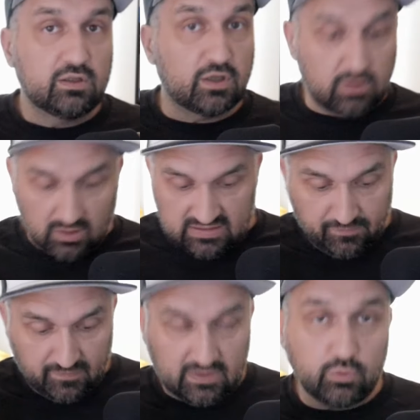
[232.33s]
The glossy
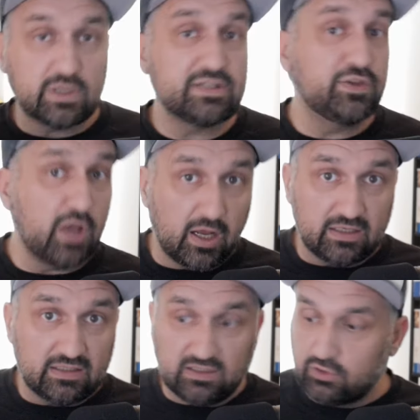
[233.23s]
finish was not
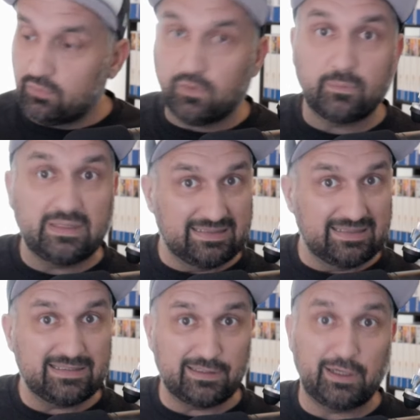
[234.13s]
an issue for me
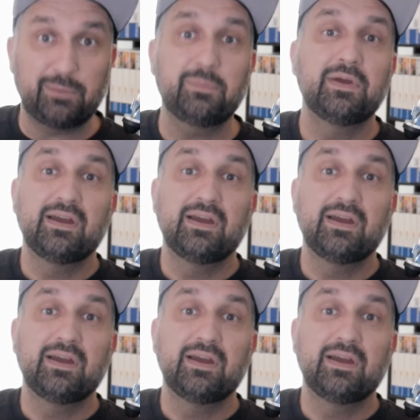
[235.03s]
this time.